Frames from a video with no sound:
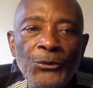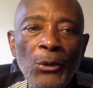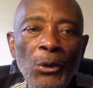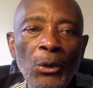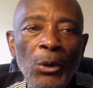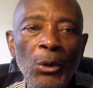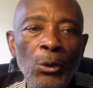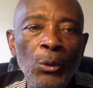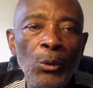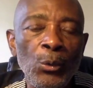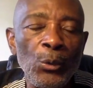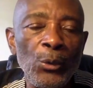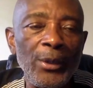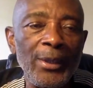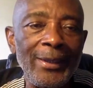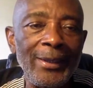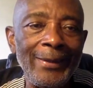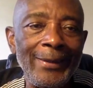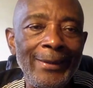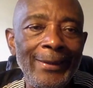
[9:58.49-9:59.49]

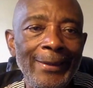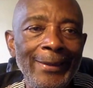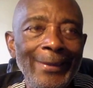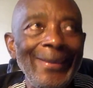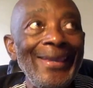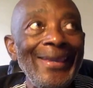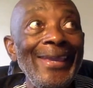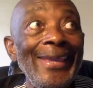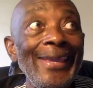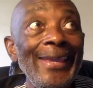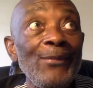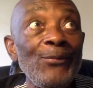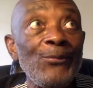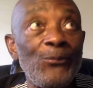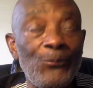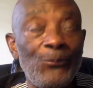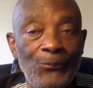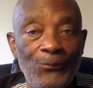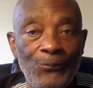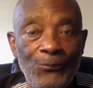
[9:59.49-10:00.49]
So
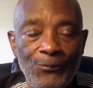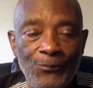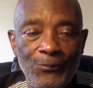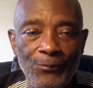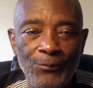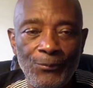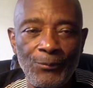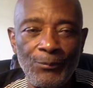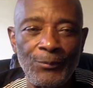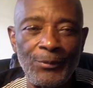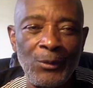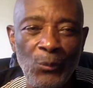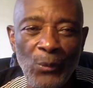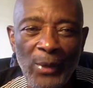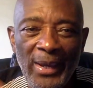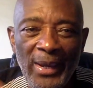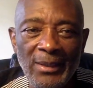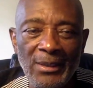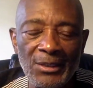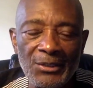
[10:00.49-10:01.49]
if
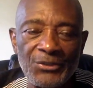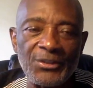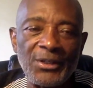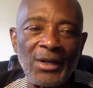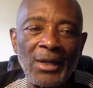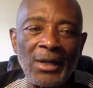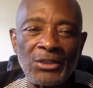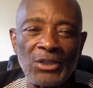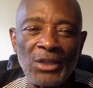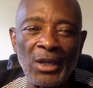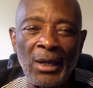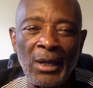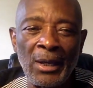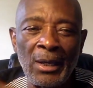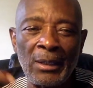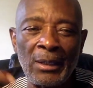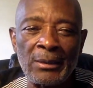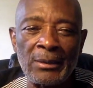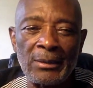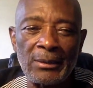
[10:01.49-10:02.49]
the wage is
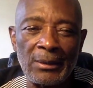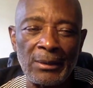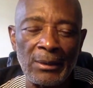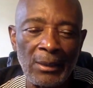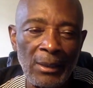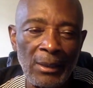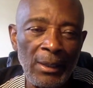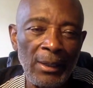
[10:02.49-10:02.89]
structured